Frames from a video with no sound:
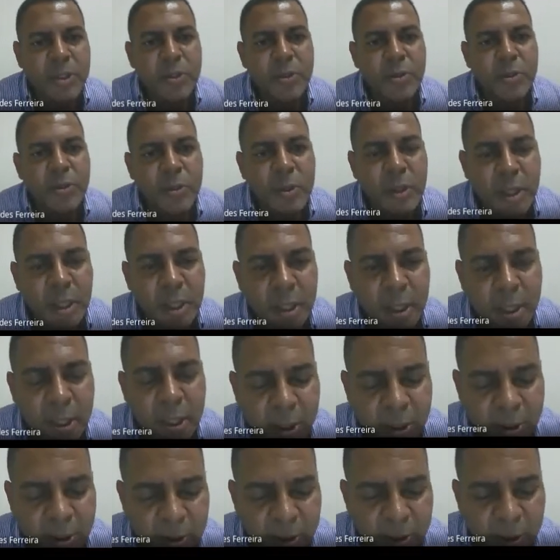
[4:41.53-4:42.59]
to
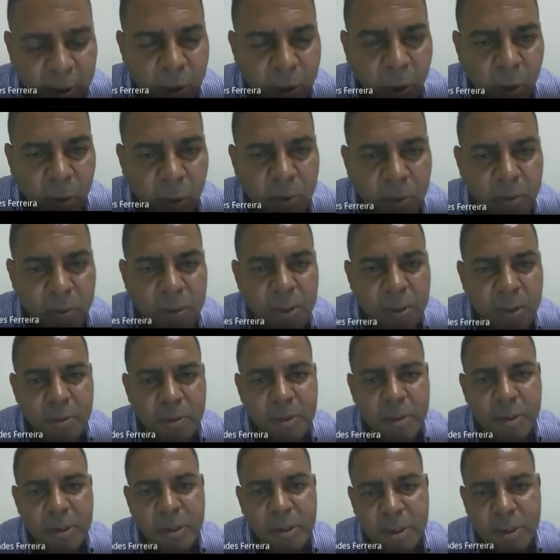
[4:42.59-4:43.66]
go into
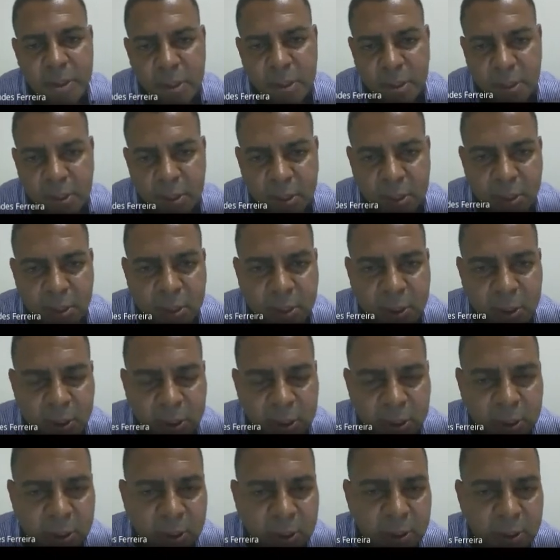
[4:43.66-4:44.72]
this
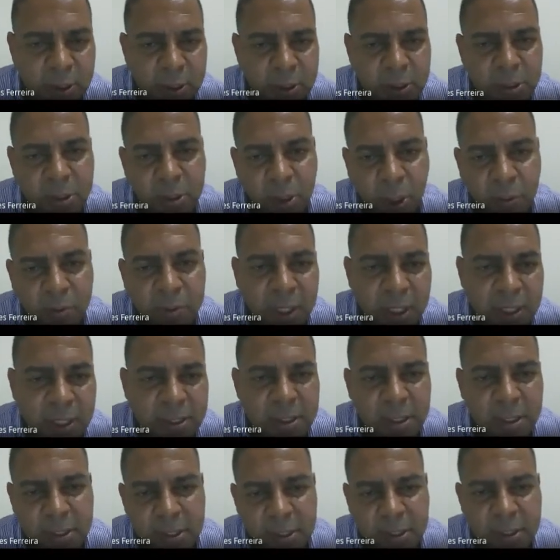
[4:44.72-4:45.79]
topic,
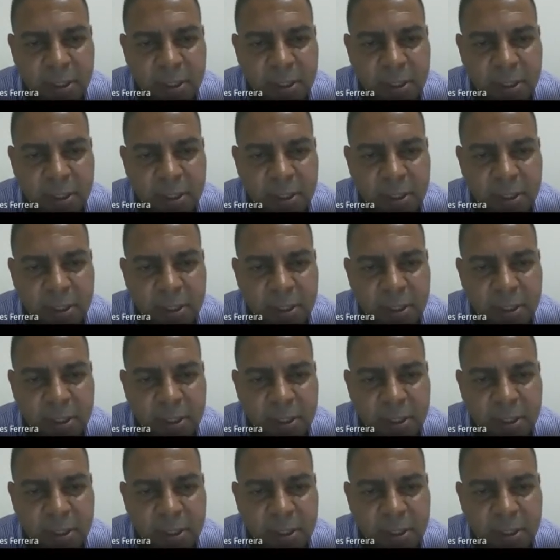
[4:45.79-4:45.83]
as